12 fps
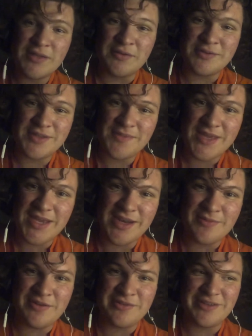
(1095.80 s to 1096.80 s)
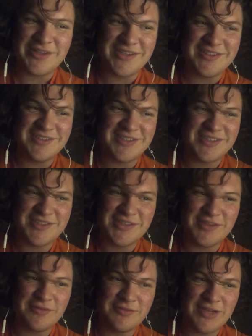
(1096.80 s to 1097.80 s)
something anime related, because,
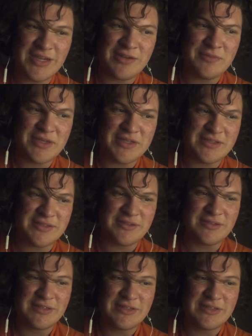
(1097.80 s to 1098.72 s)
anime is a